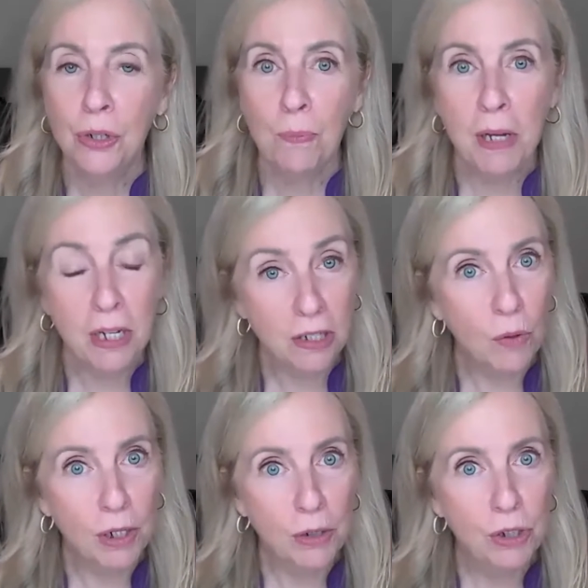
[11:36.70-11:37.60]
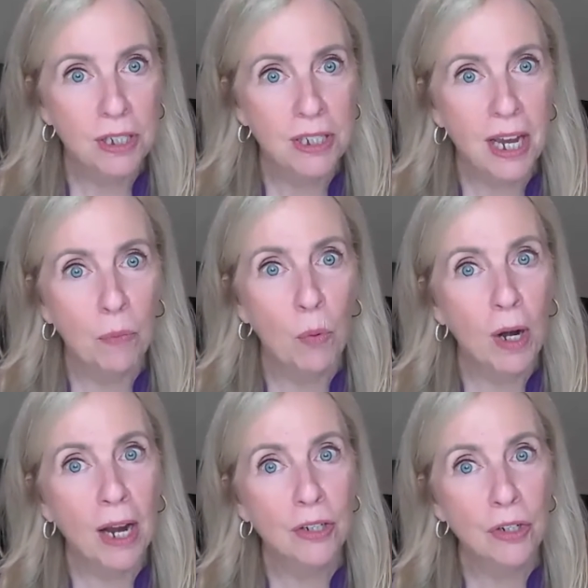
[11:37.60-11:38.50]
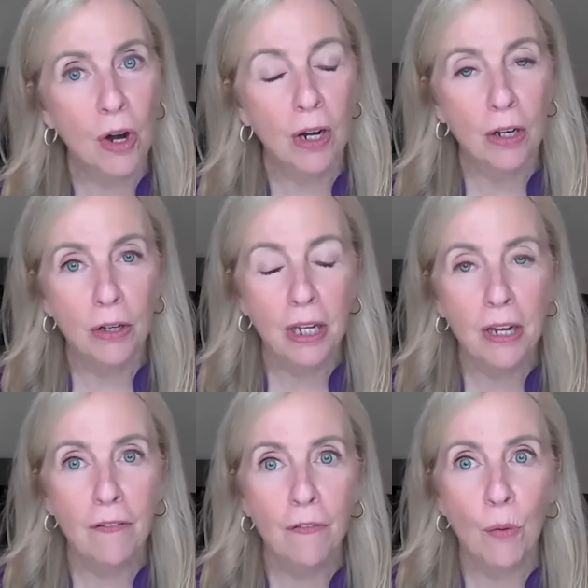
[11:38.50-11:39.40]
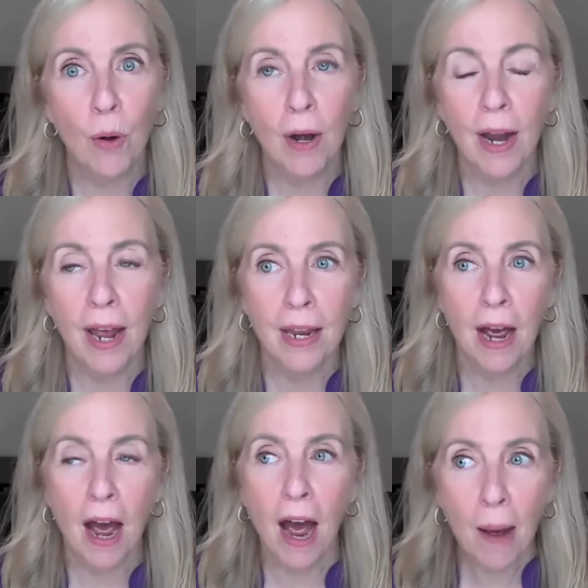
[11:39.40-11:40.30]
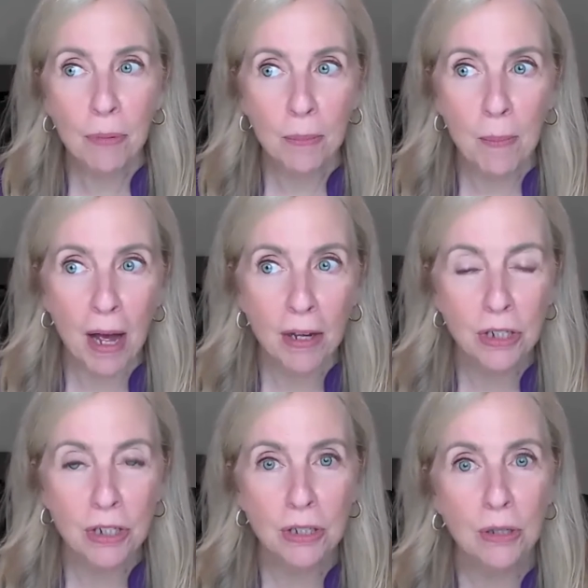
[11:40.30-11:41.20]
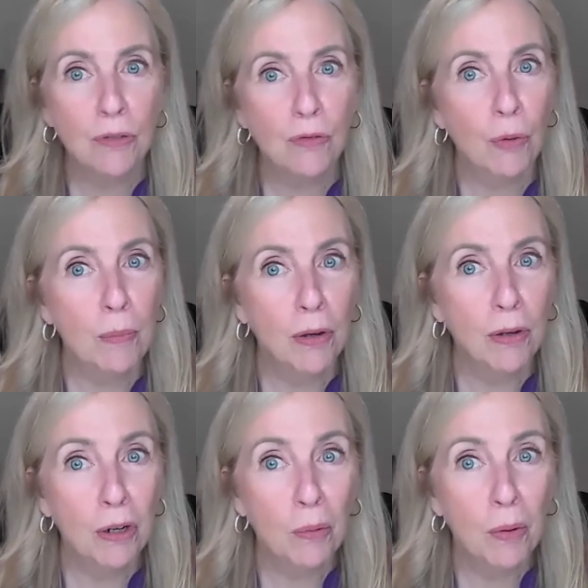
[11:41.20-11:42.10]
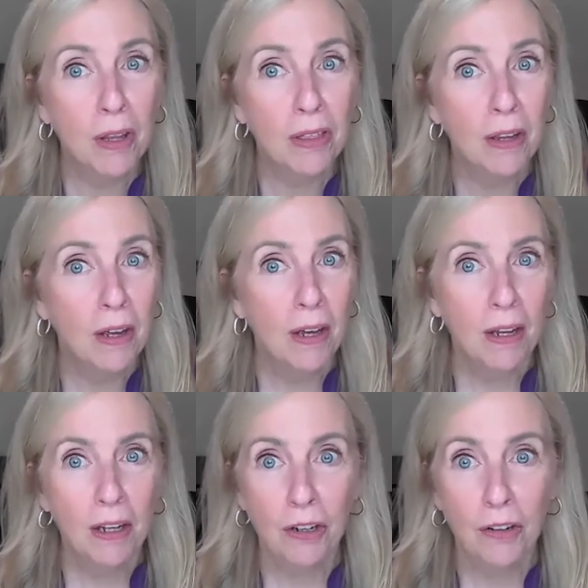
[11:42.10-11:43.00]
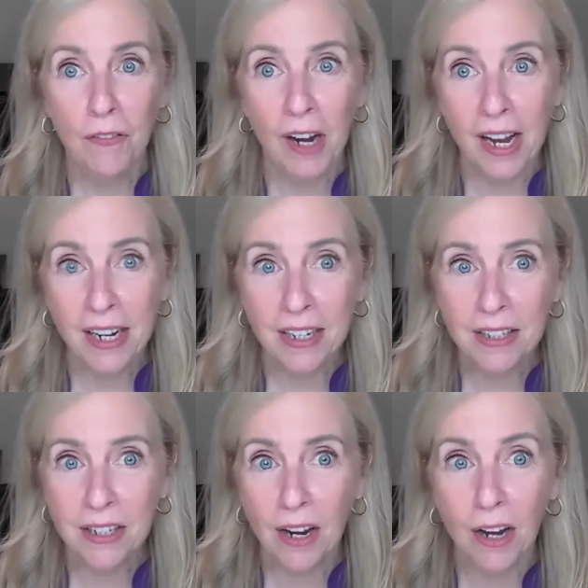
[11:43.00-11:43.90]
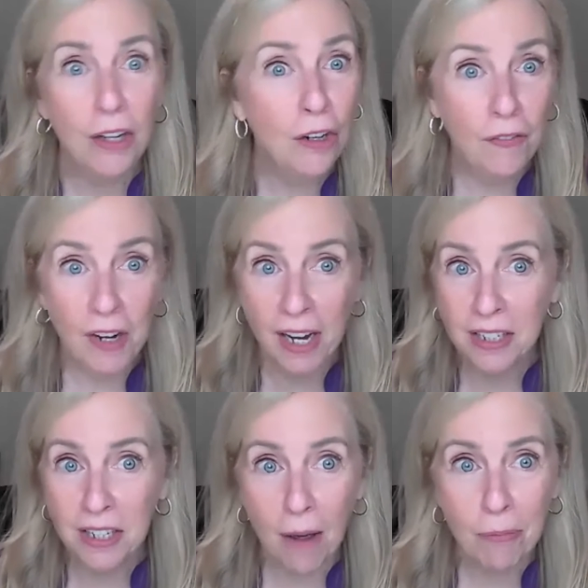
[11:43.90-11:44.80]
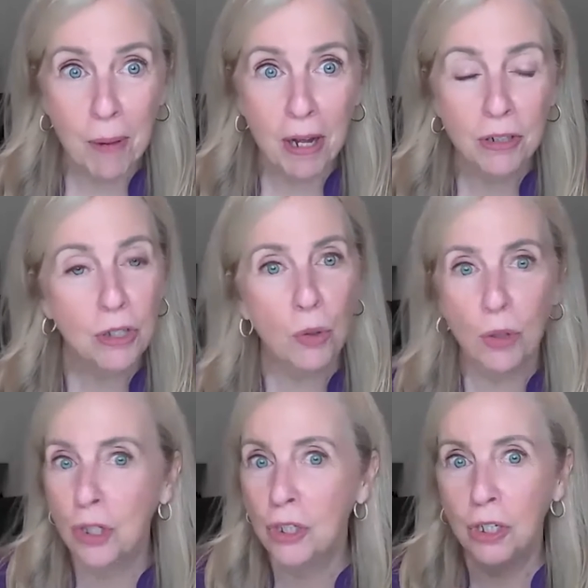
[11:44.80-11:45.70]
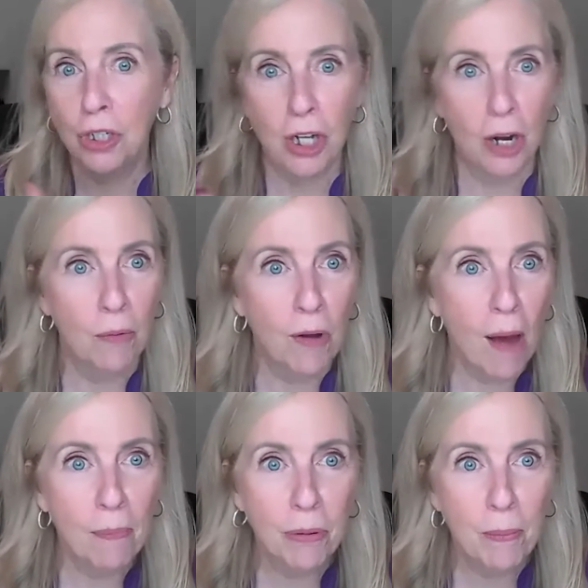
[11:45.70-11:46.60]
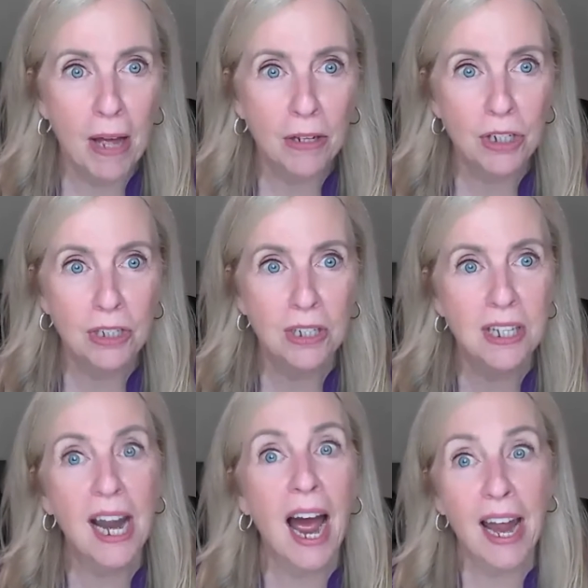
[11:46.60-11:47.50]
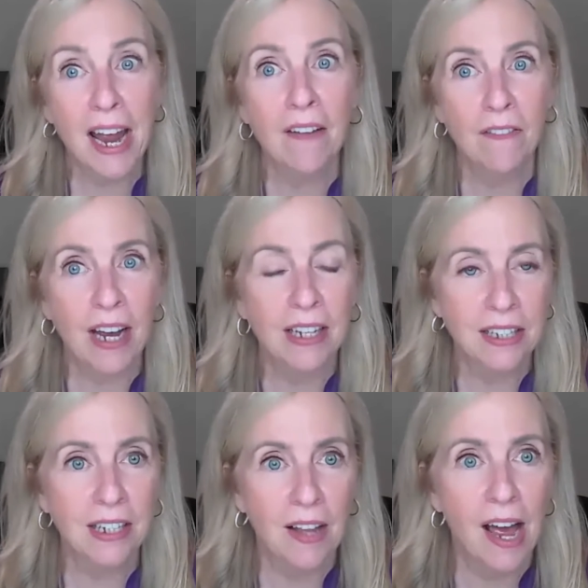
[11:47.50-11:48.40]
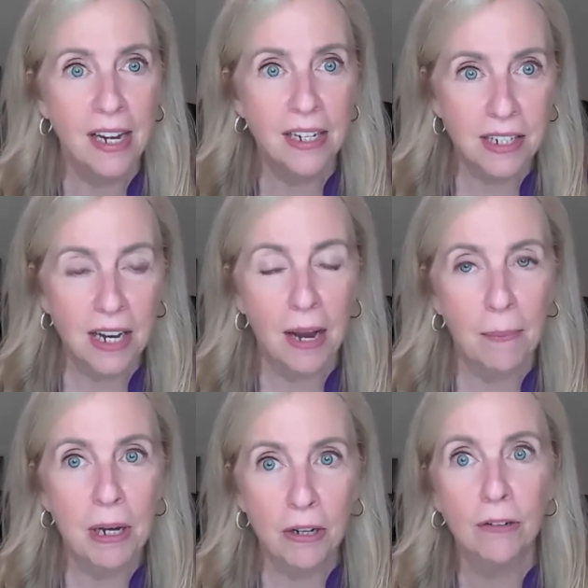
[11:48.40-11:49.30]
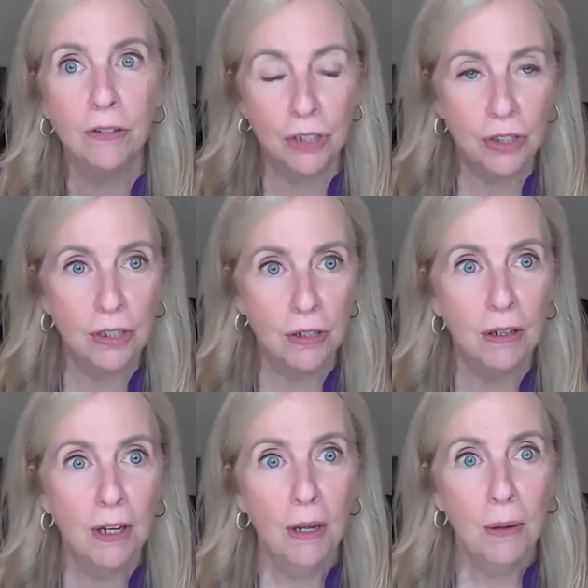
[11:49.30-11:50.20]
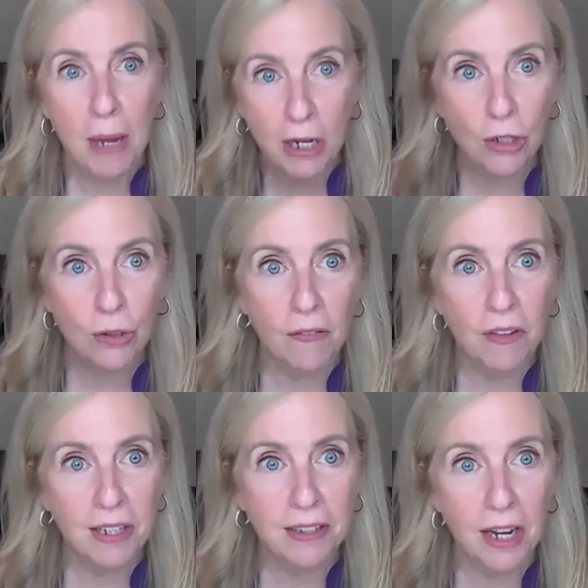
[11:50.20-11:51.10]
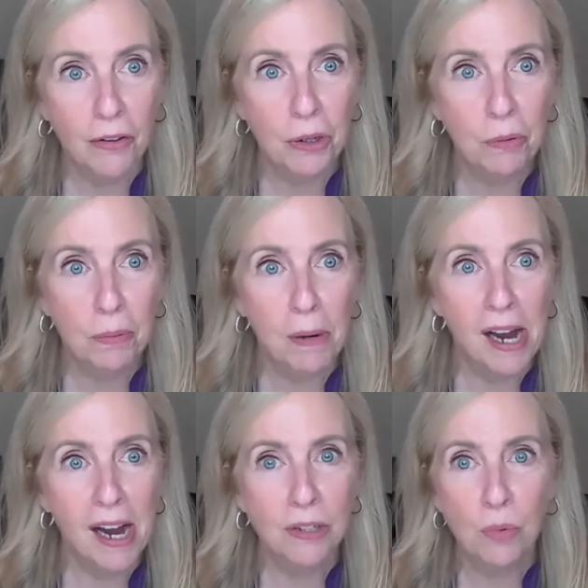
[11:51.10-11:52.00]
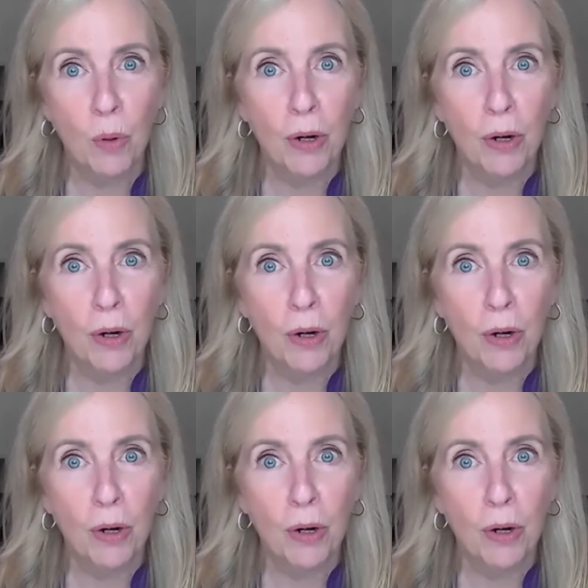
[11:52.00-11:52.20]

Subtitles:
because of what you just said, would I start looking for an ophthalmologist who's familiar with uveitis, a uveitis ophthalmologist, or just a general ophthalmologist and say, I have vasculitis and I'm here just to make sure everything's healthy with my eyes?